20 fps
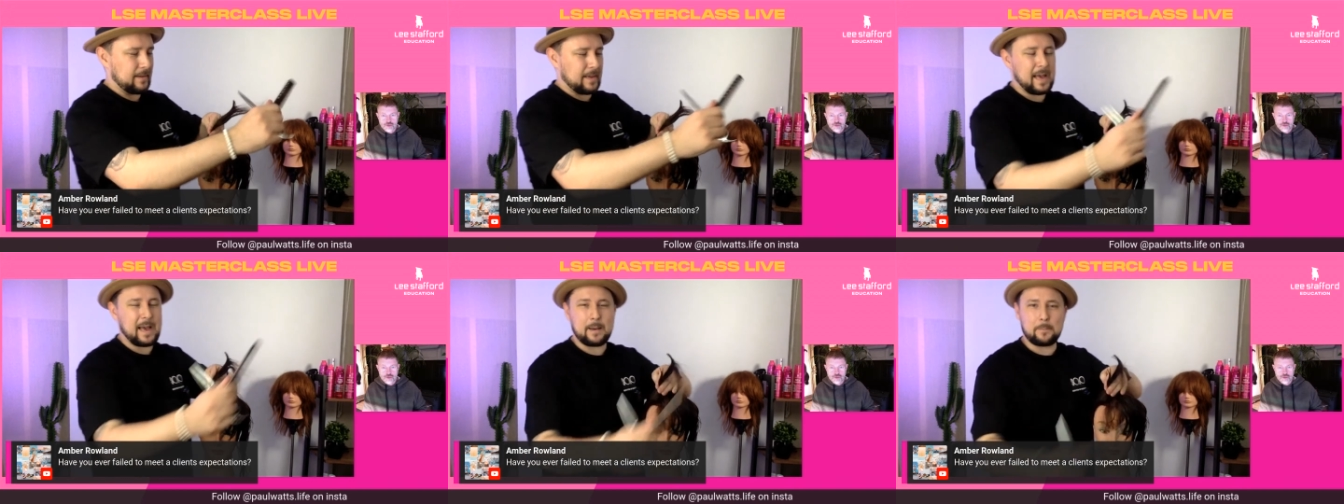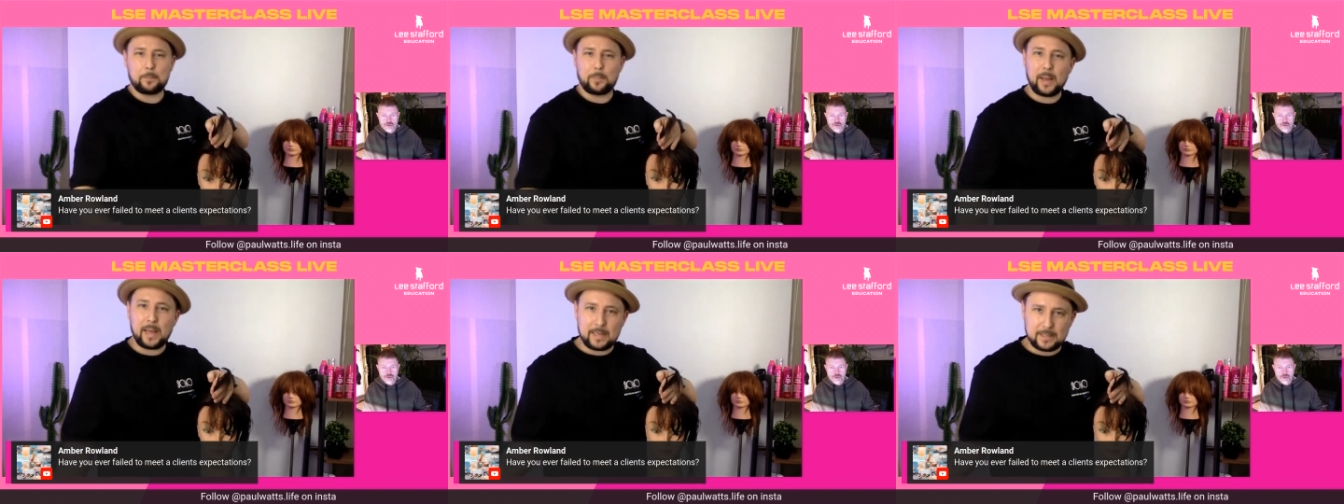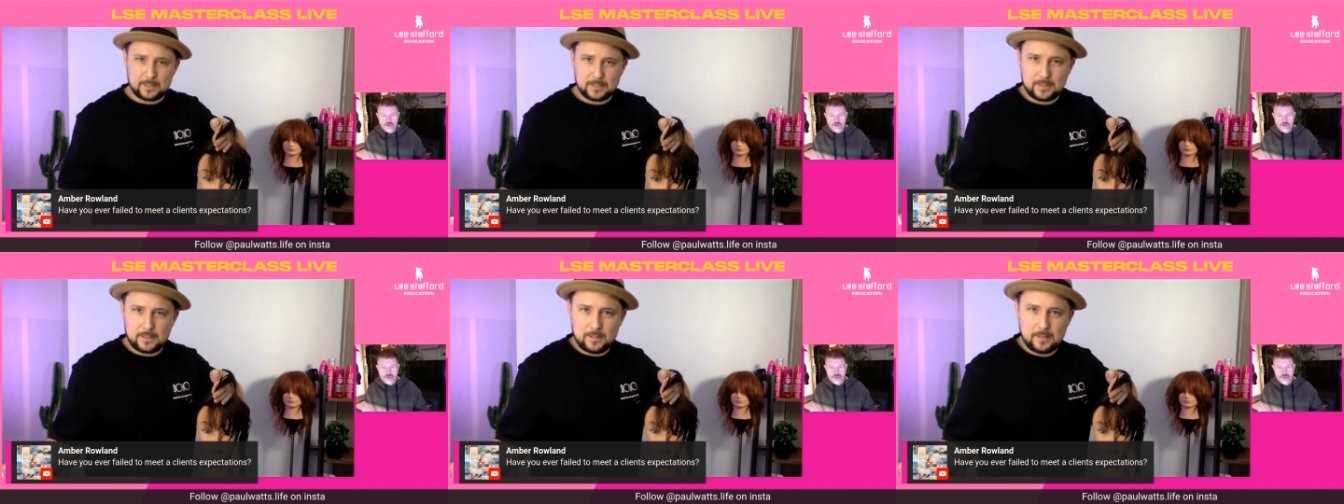At
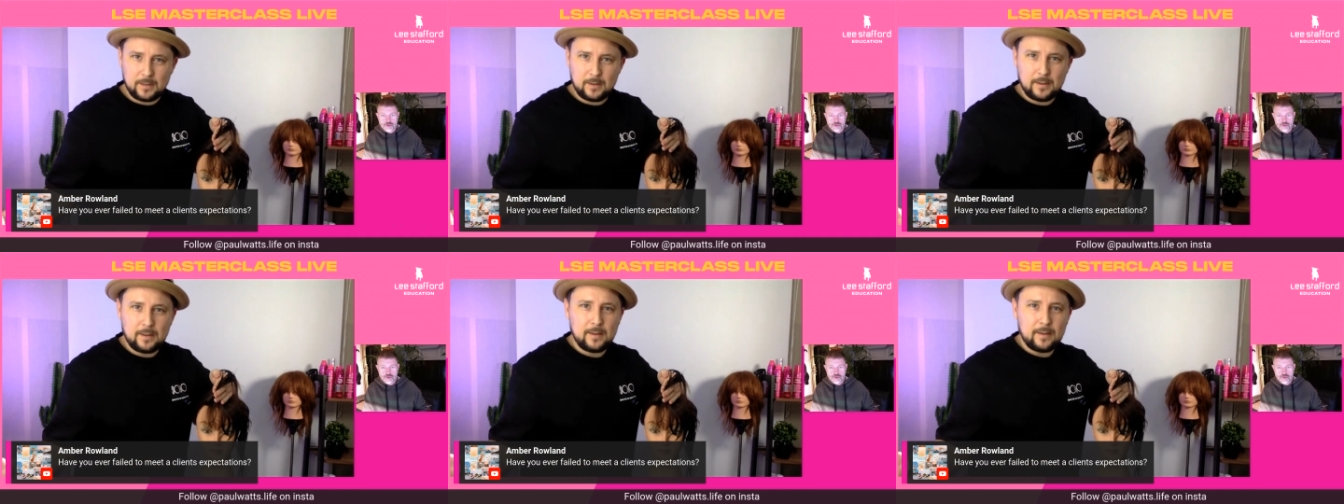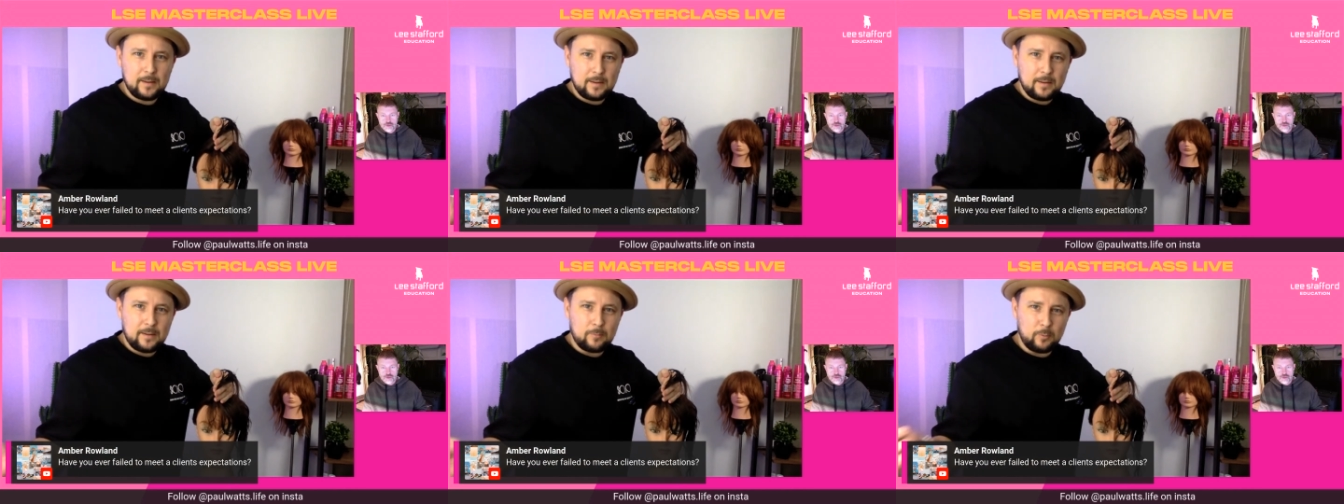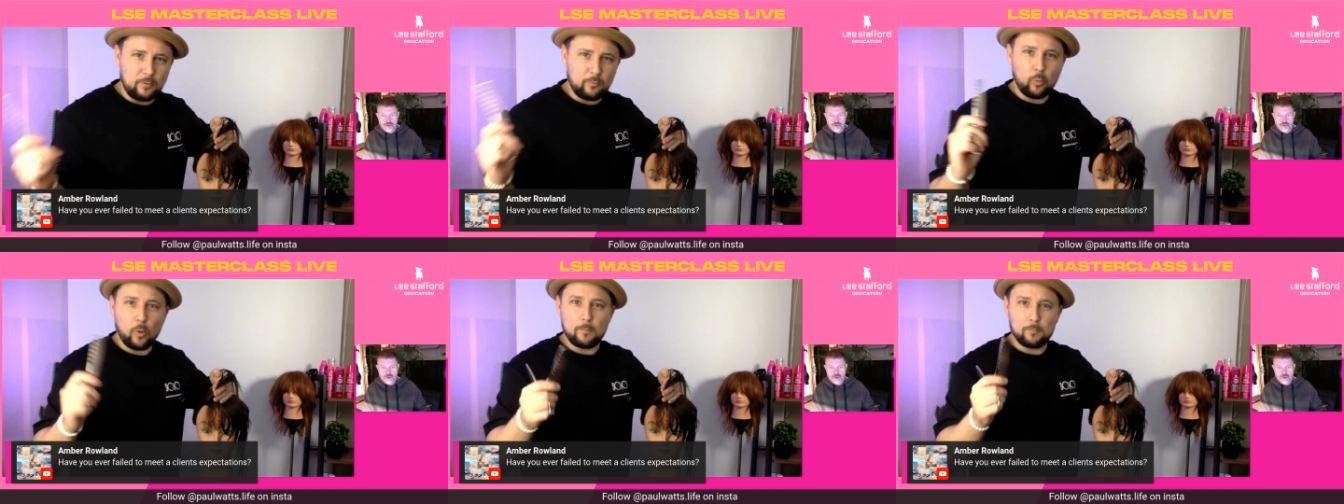best,
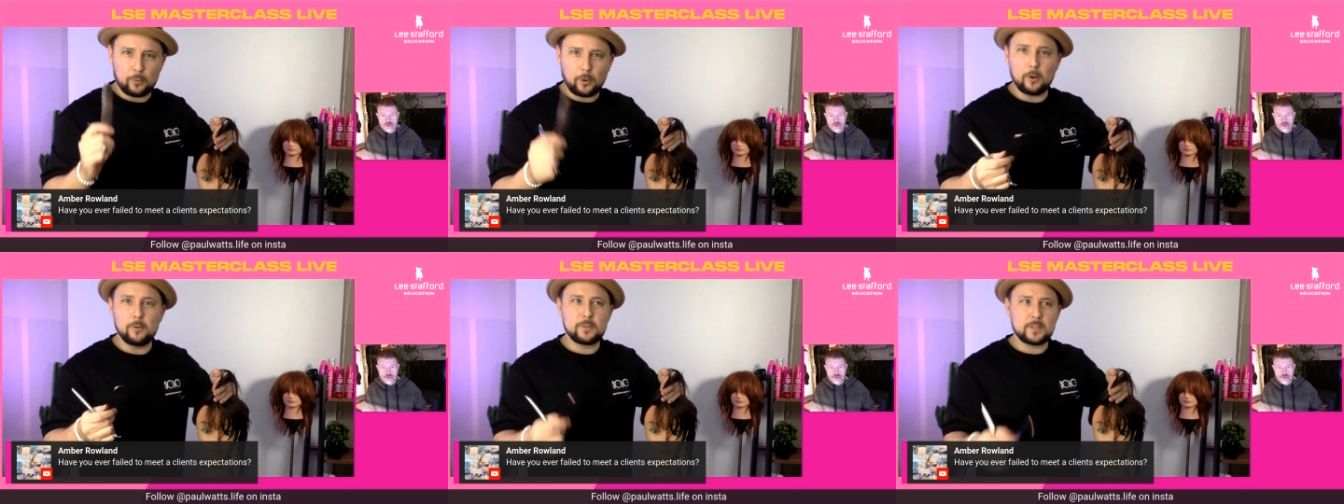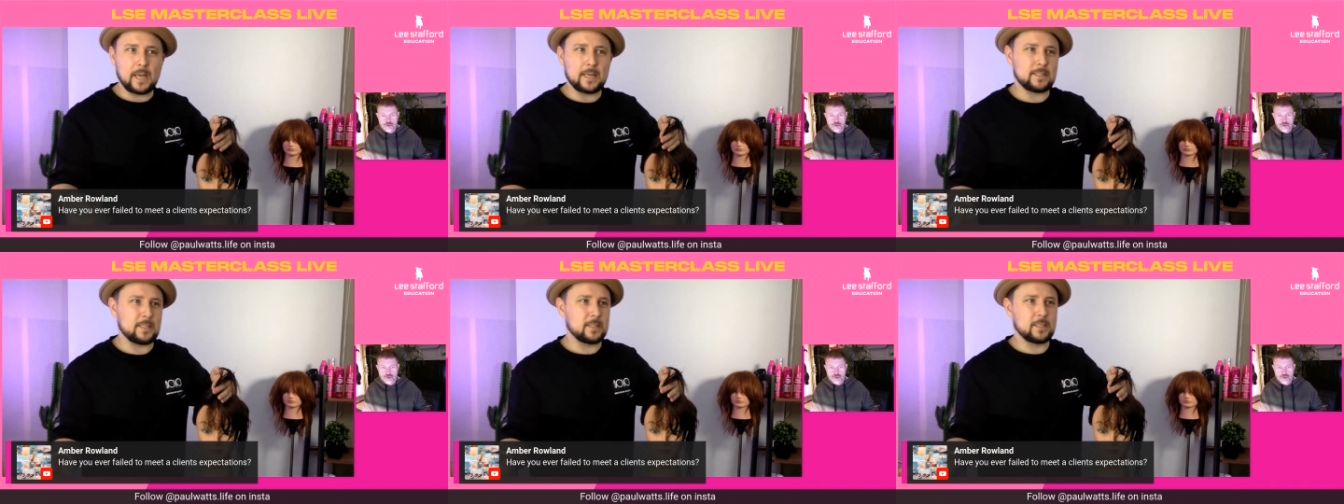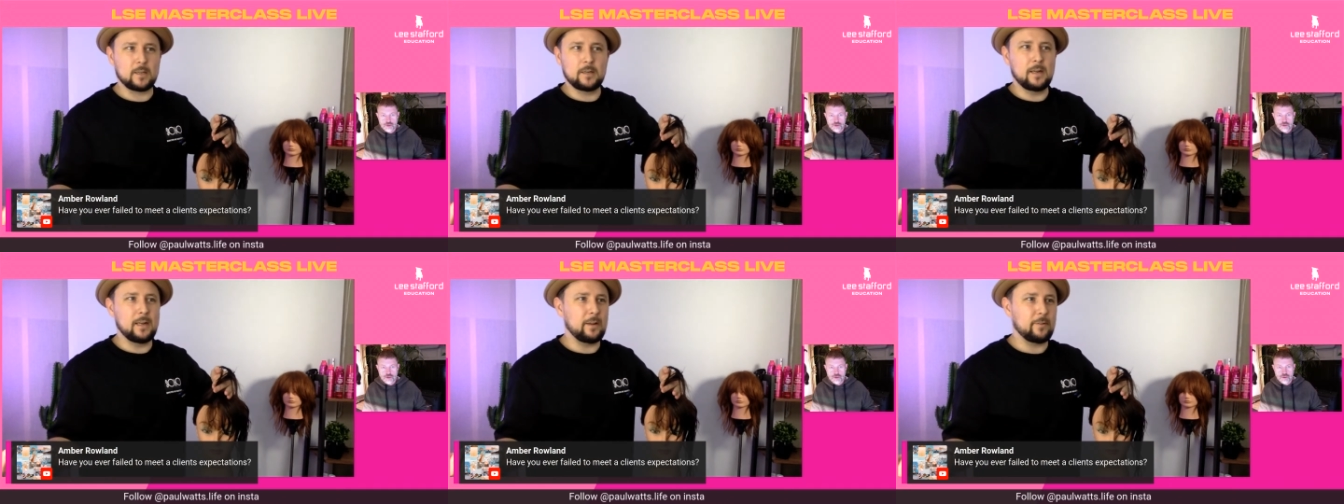with one process,
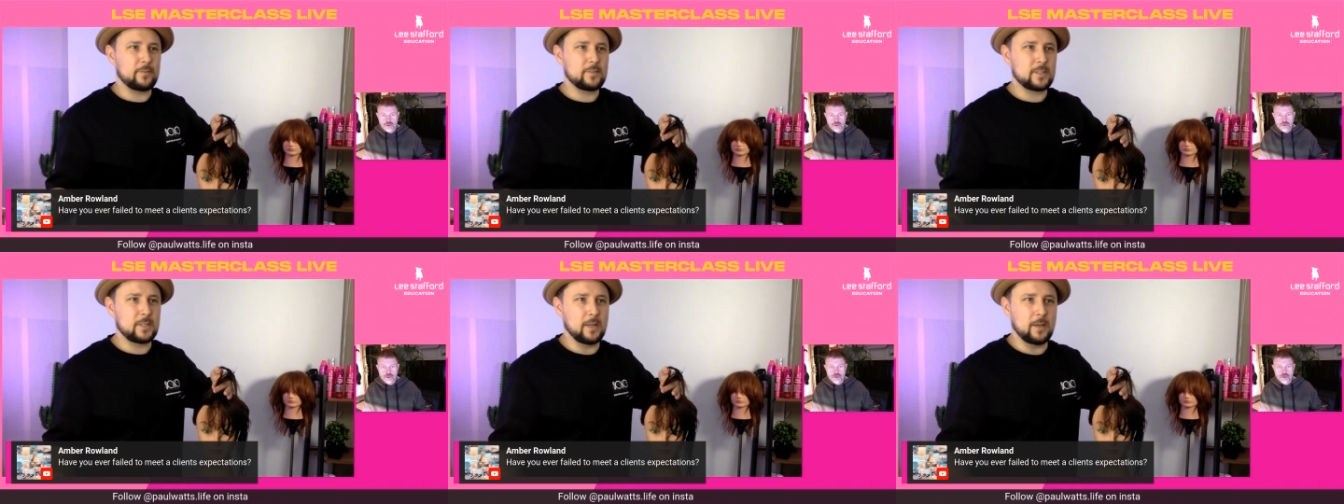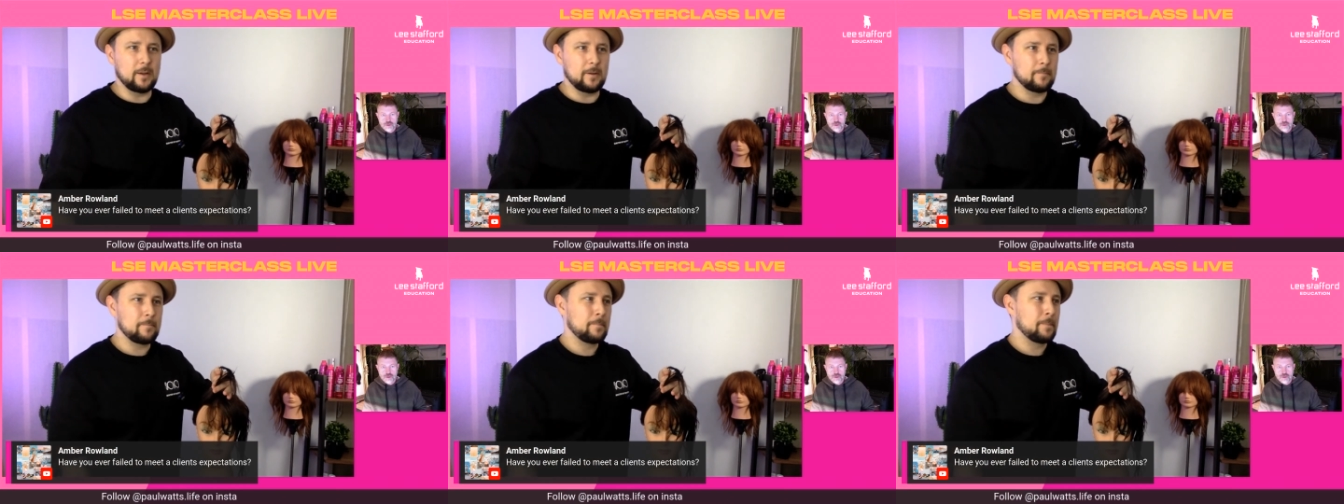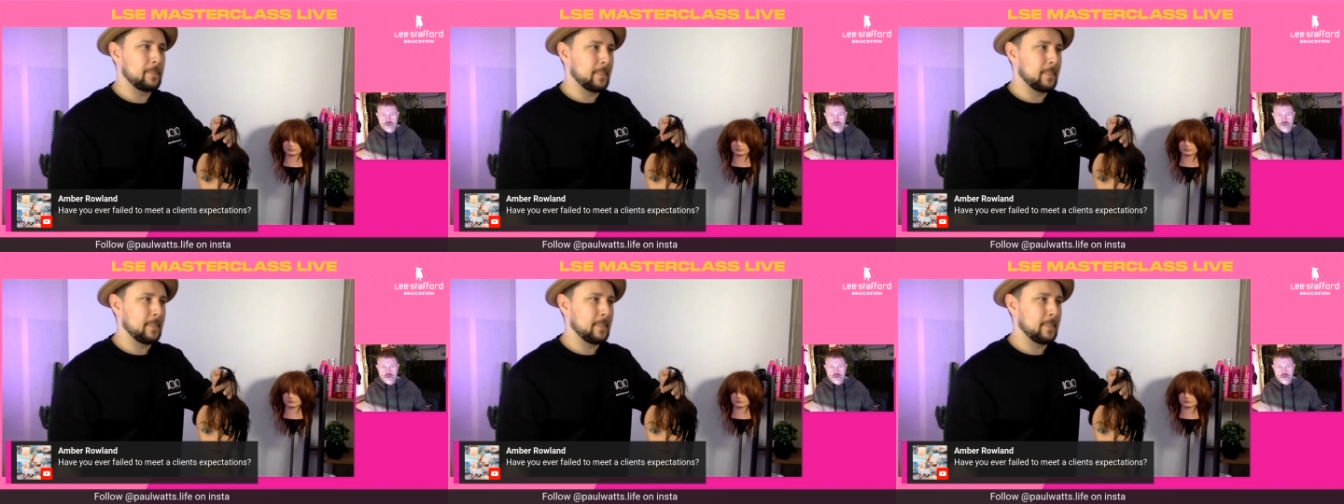it's going to lift to